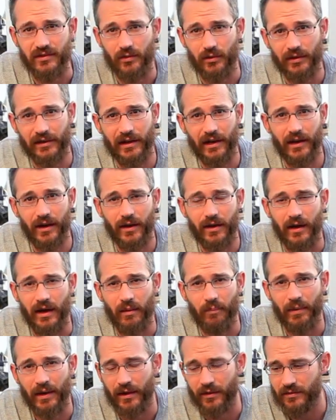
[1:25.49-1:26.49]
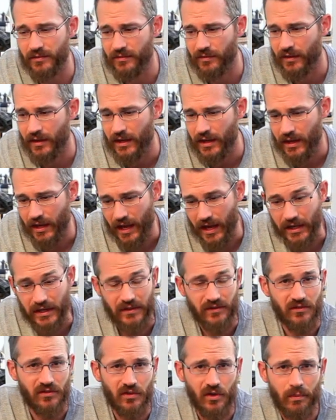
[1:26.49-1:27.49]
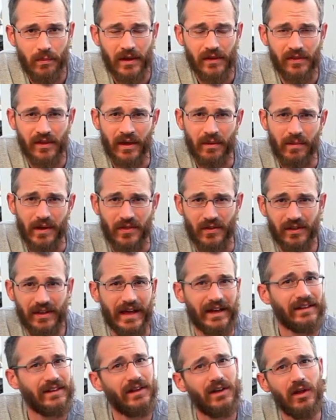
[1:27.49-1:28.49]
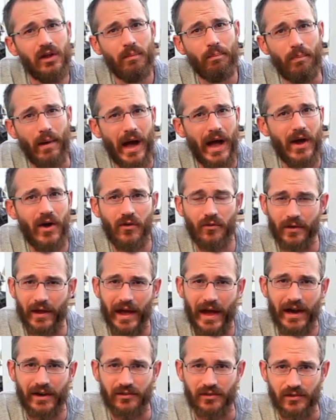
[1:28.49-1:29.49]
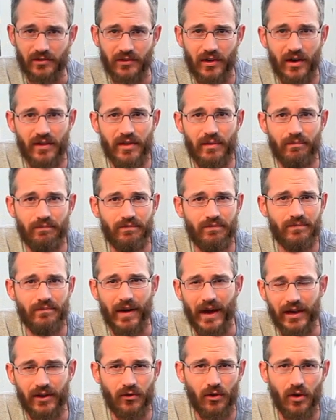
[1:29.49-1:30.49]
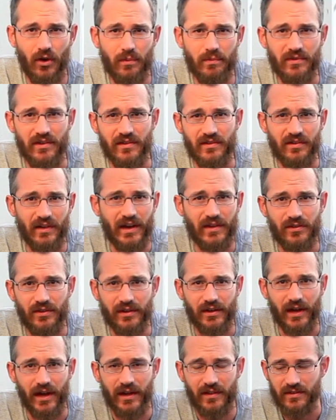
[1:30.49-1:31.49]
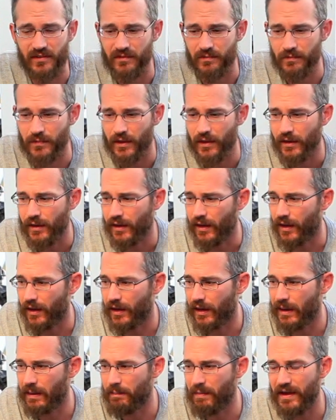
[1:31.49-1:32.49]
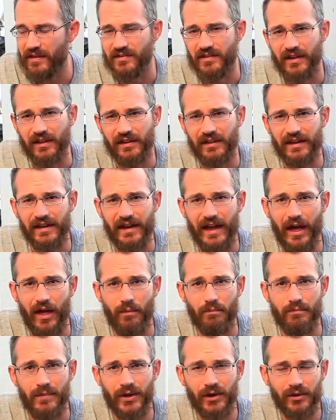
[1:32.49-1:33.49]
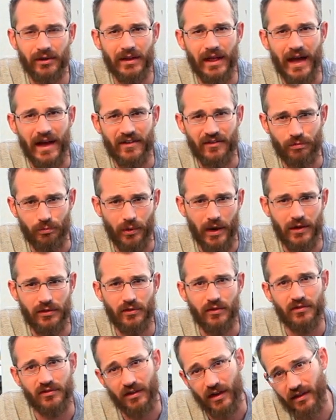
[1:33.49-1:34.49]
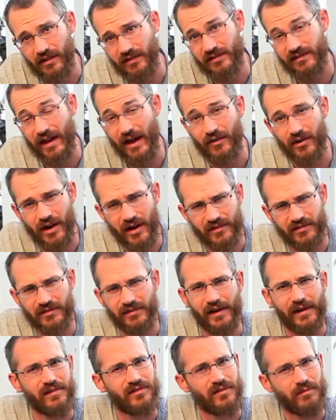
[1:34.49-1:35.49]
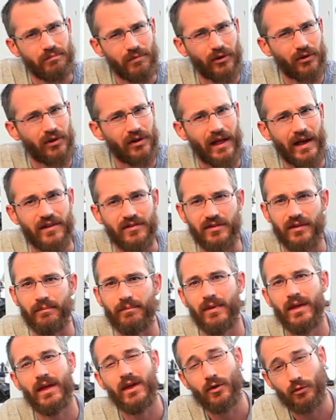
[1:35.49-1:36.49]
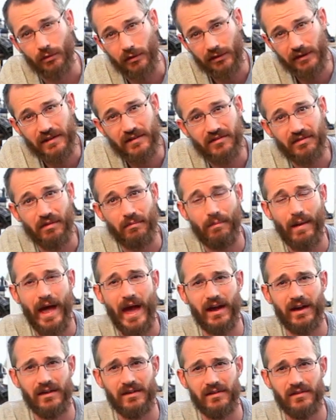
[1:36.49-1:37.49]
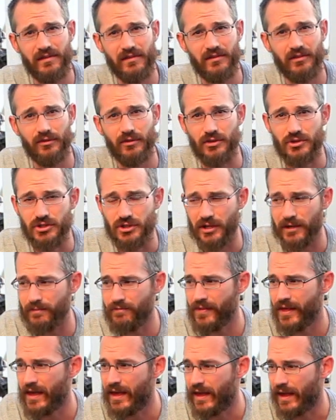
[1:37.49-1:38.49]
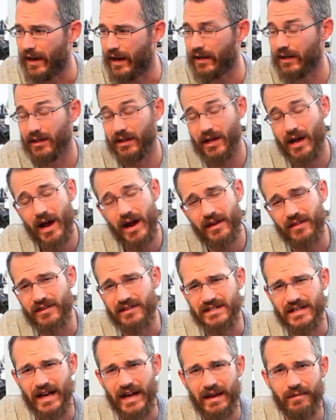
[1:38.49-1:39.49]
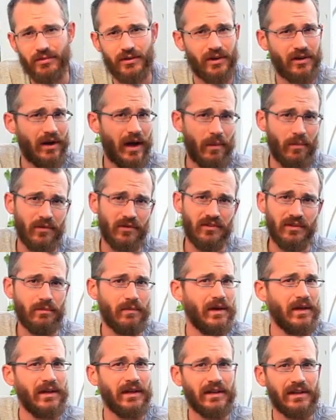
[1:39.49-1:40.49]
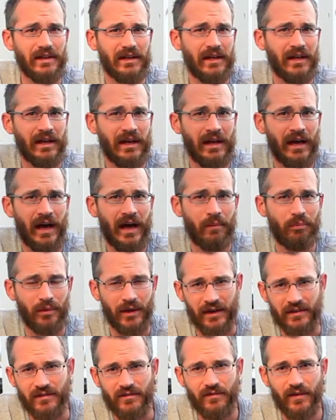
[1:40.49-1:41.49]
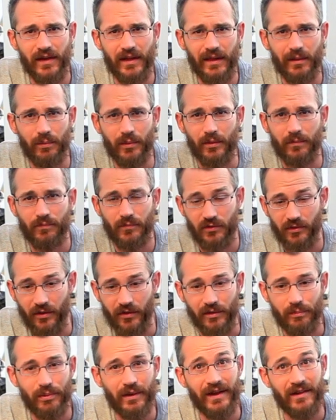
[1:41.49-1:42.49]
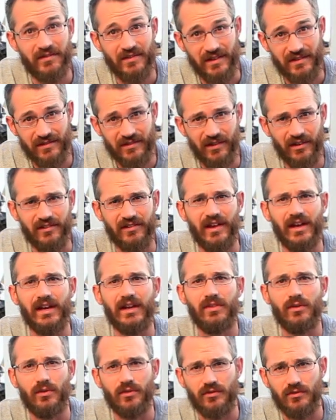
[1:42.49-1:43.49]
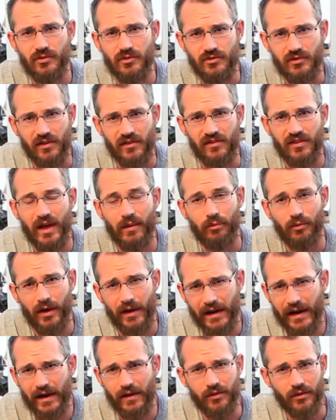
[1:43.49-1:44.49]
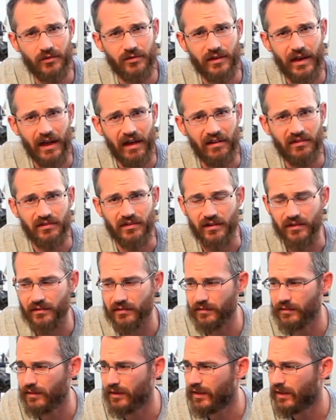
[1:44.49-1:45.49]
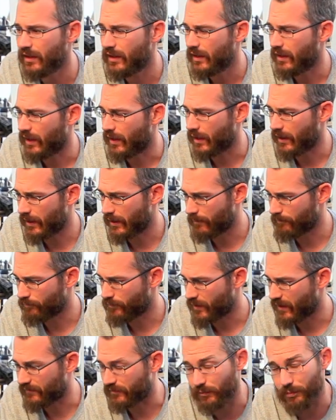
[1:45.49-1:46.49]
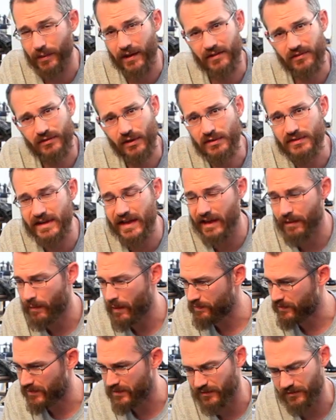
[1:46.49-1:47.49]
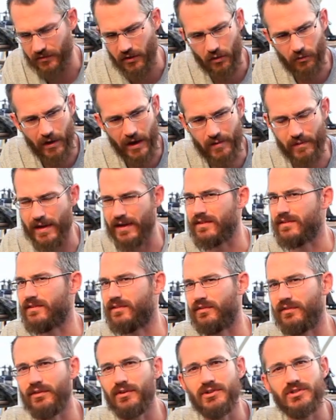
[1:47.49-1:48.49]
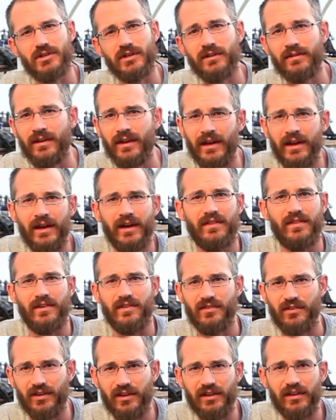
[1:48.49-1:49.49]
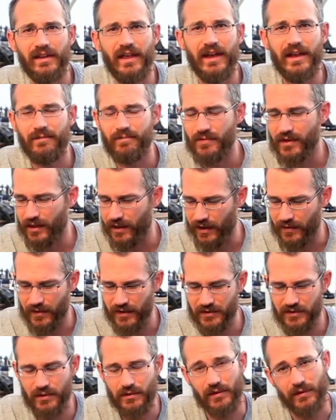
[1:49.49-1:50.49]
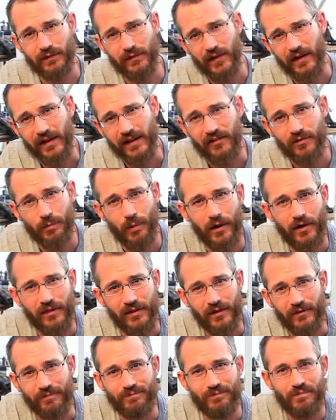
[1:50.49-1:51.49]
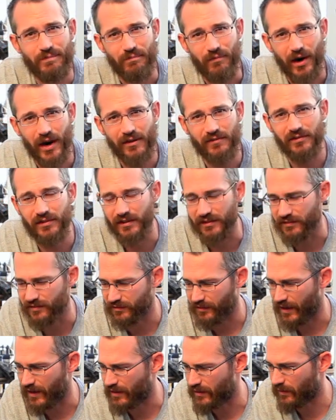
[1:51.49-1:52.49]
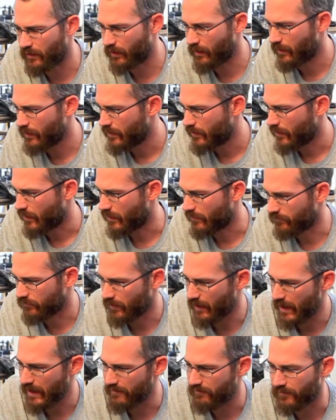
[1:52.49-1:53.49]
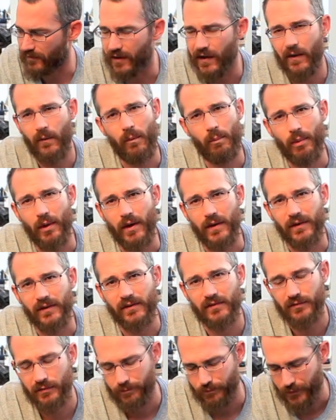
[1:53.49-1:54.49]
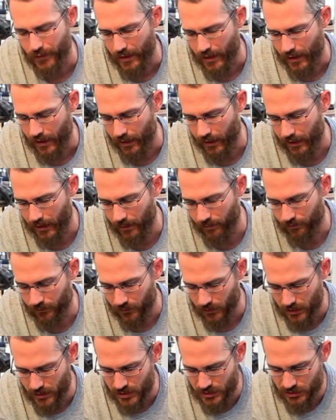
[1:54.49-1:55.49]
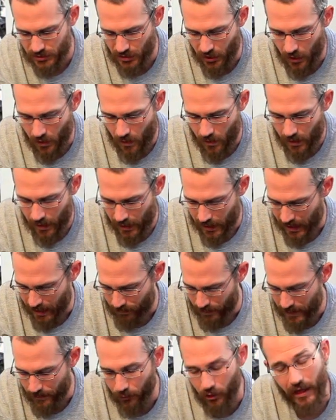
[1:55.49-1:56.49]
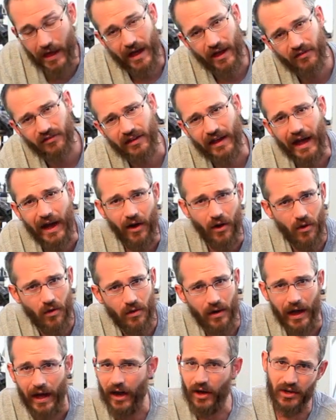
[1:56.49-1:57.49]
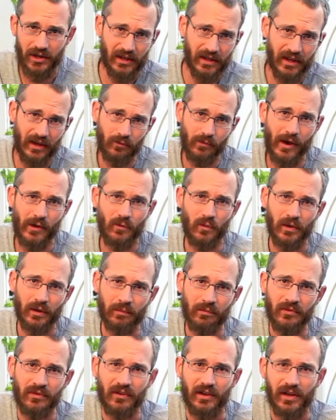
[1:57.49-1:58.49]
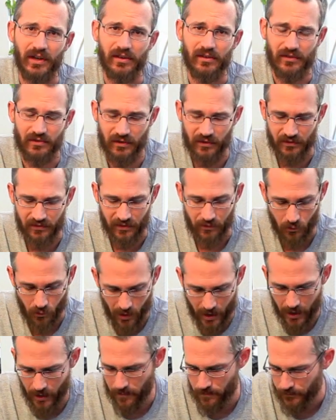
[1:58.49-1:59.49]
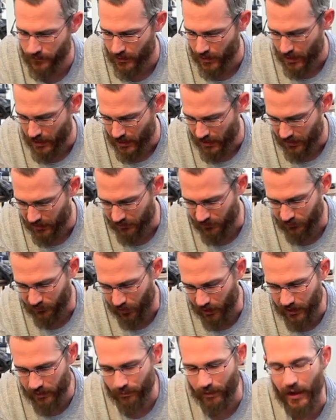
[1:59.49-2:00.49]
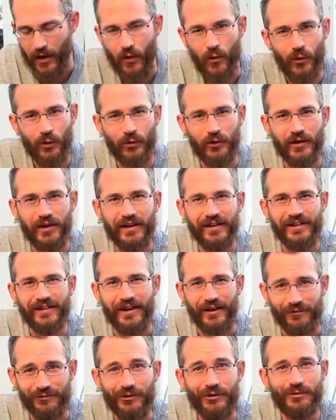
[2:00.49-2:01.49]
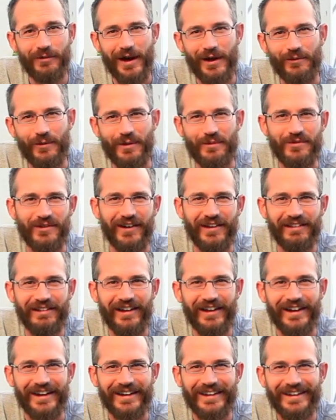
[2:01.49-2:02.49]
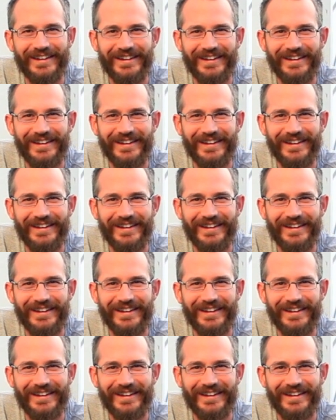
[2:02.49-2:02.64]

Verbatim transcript: and organic compounds and consuming them and they're like little bioreactors. All the microbes inside their guts uh, basically help mineralize, break those solids down, oxidize them, mineralize them, release them back into the solution and a lot of the time they're almost immediately uh, plant available. So the plants can start taking those nutrients up right out of those castings. Um, if the plants don't take them up, they just go right back into the solution and they circulate and they do their thing. It's part of the marvelous cycle of life in aquaponics. Um, so uh, people ask, how, how do you get red worms in your system? Well, you start by ordering a few red worms online.